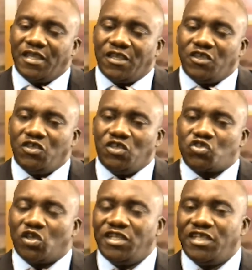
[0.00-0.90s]

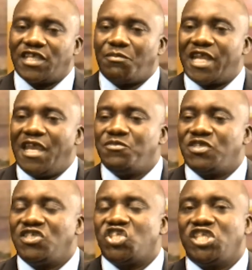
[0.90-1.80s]
It's only sometimes
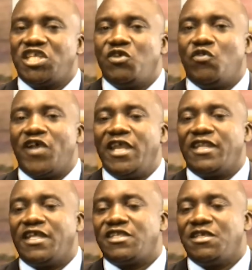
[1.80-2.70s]
you find
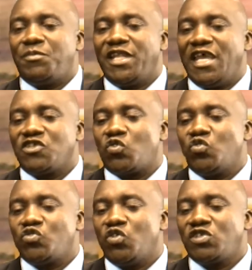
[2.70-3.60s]
that the players
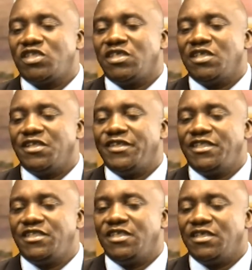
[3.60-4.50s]
could not
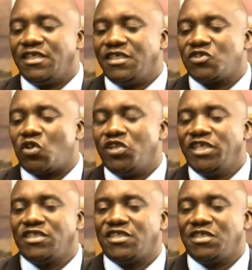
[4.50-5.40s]
read his
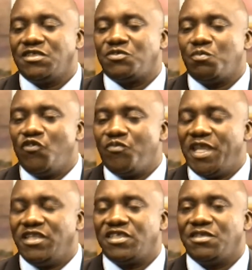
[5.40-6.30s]
colleagues'
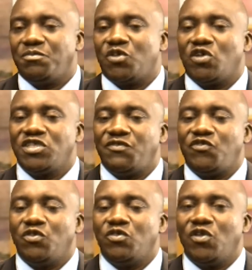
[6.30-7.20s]
movements, because if
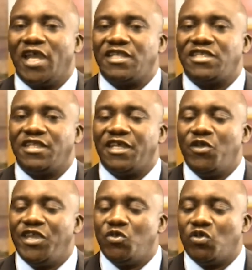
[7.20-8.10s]
you look at the
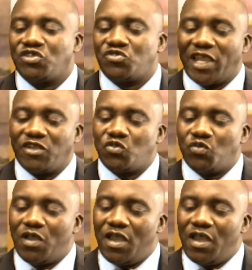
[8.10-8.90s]
way he was trying to